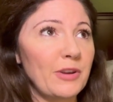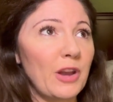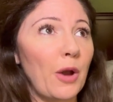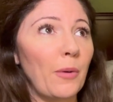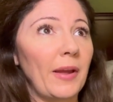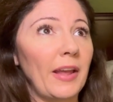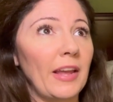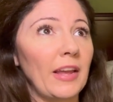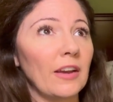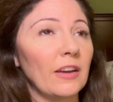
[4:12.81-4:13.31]

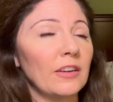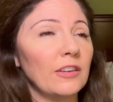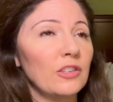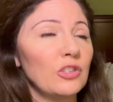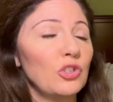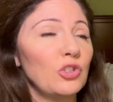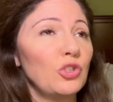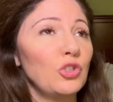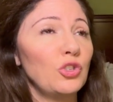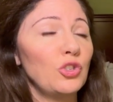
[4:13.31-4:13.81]
knowing
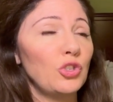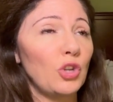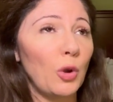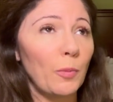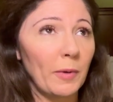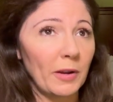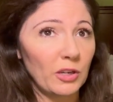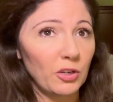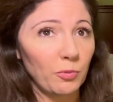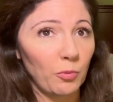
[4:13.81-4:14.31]
so
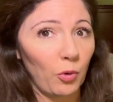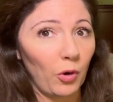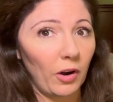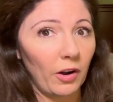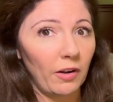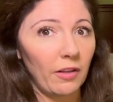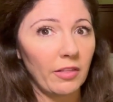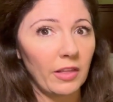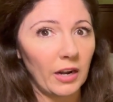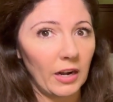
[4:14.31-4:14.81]
much
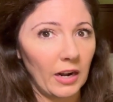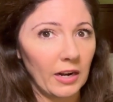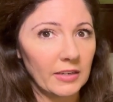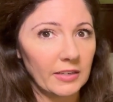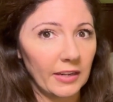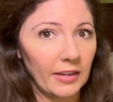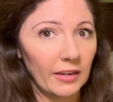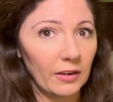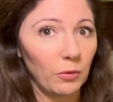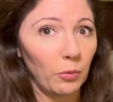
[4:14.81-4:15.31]
more than I
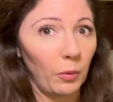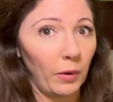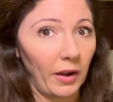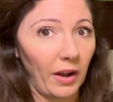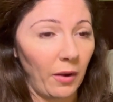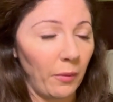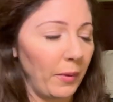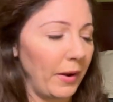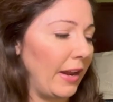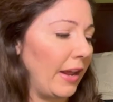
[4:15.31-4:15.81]
did when
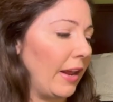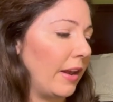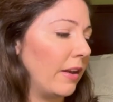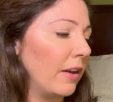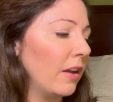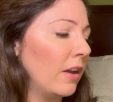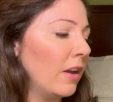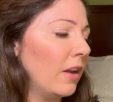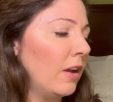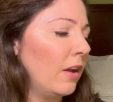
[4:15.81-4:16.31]
I went in.